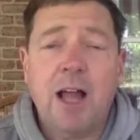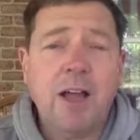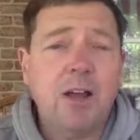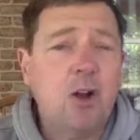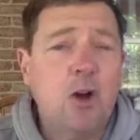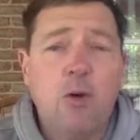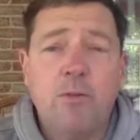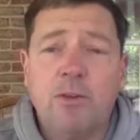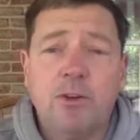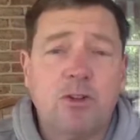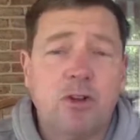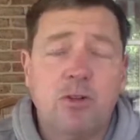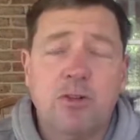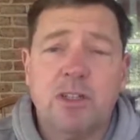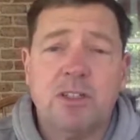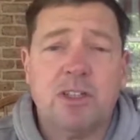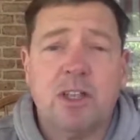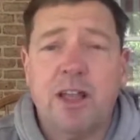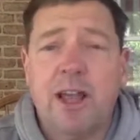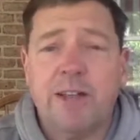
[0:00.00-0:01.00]
not going to overturn
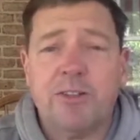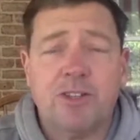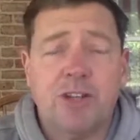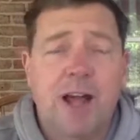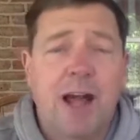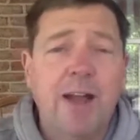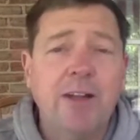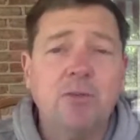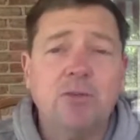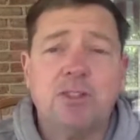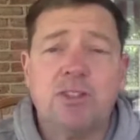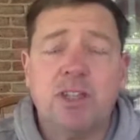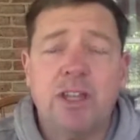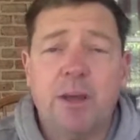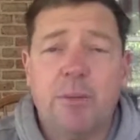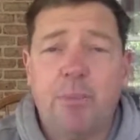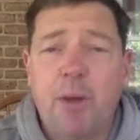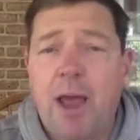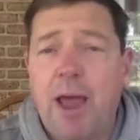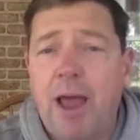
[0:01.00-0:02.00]
this election. I don't
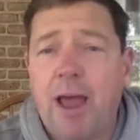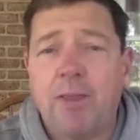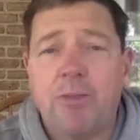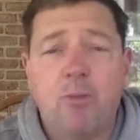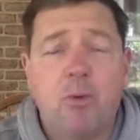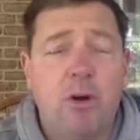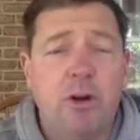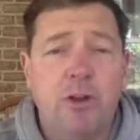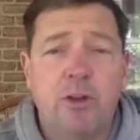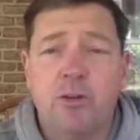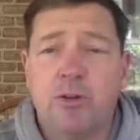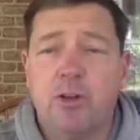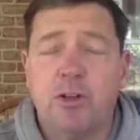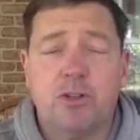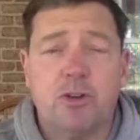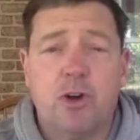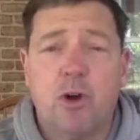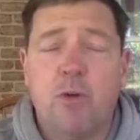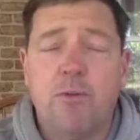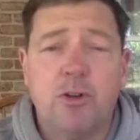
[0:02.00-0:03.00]
see a path where you
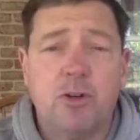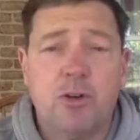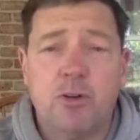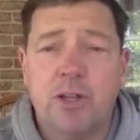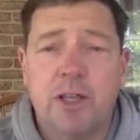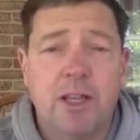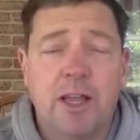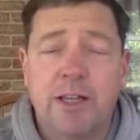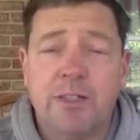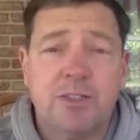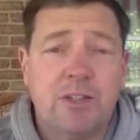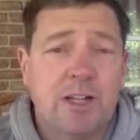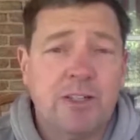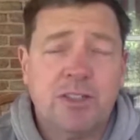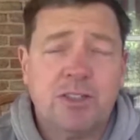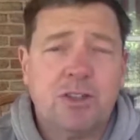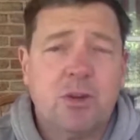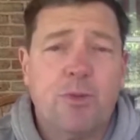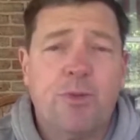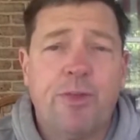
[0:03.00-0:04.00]
could overturn the election. I
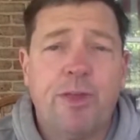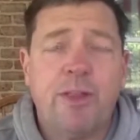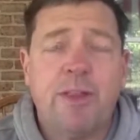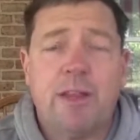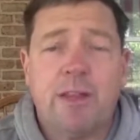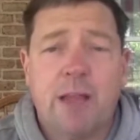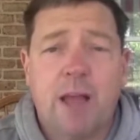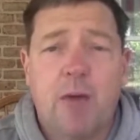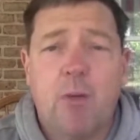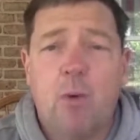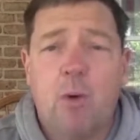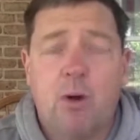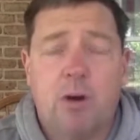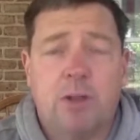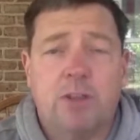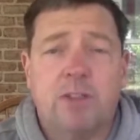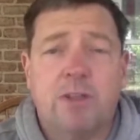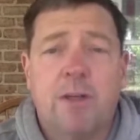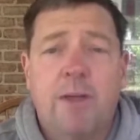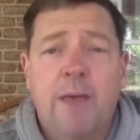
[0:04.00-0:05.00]
just don't think that
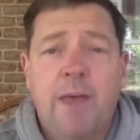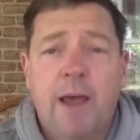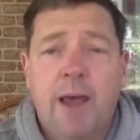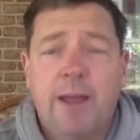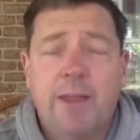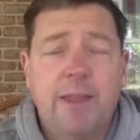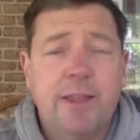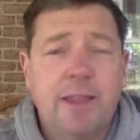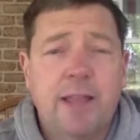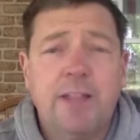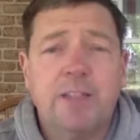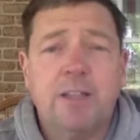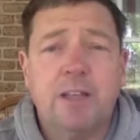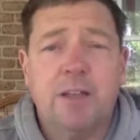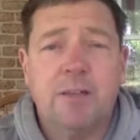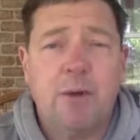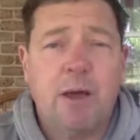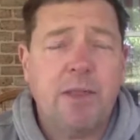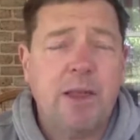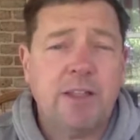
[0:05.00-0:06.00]
works. I think
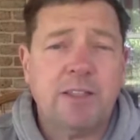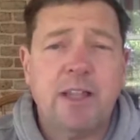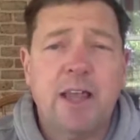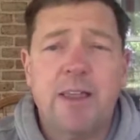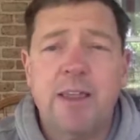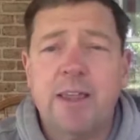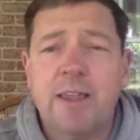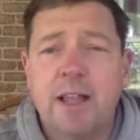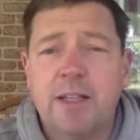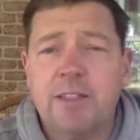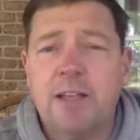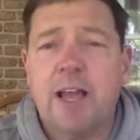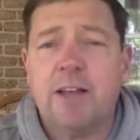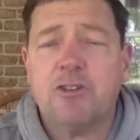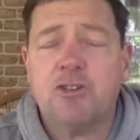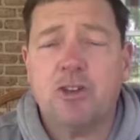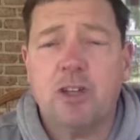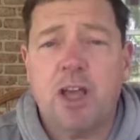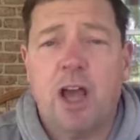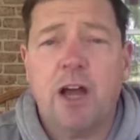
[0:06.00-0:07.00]
that's
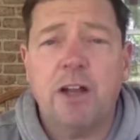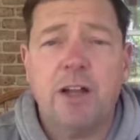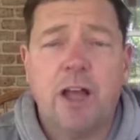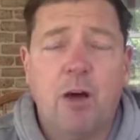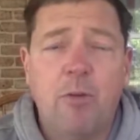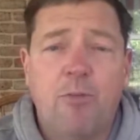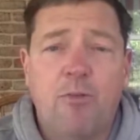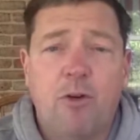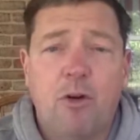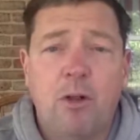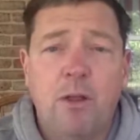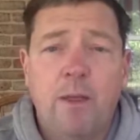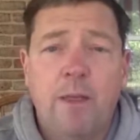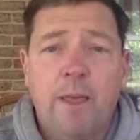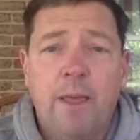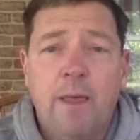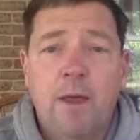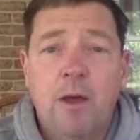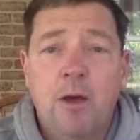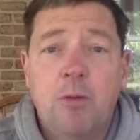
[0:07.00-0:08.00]
actually unhelpful.
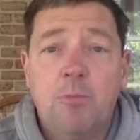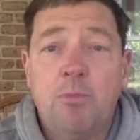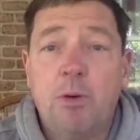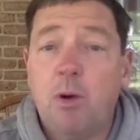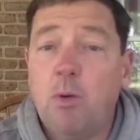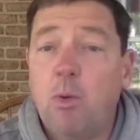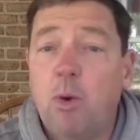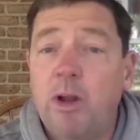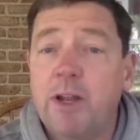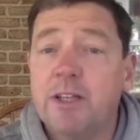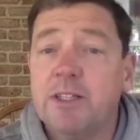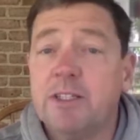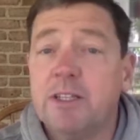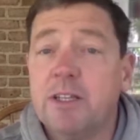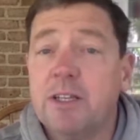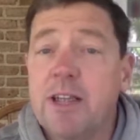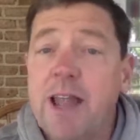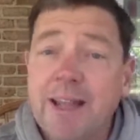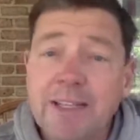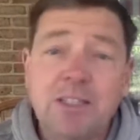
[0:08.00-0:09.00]
But what
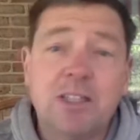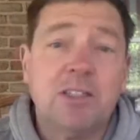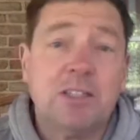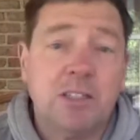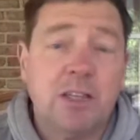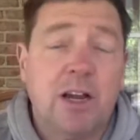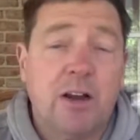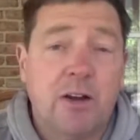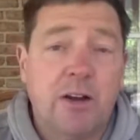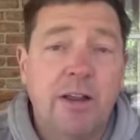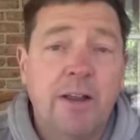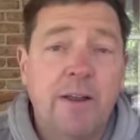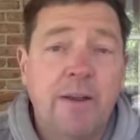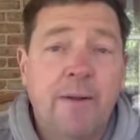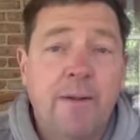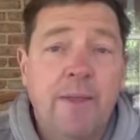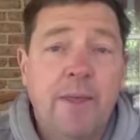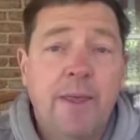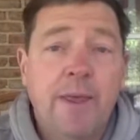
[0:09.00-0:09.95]
is necessary,